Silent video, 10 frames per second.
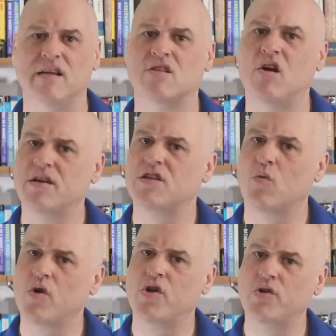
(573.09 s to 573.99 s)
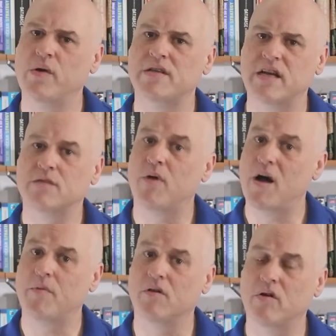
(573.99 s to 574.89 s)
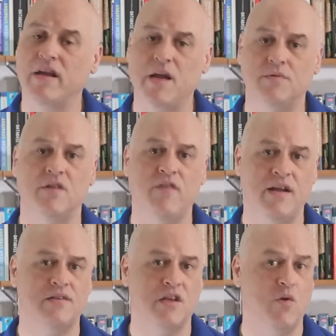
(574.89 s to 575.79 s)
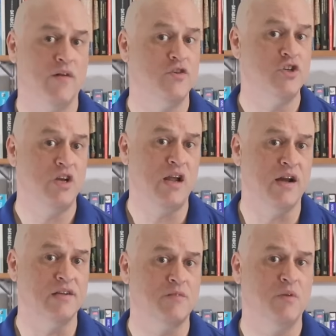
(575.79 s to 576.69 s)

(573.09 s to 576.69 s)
As long as the work you're doing stays popular and keeps advancing, you have a chance.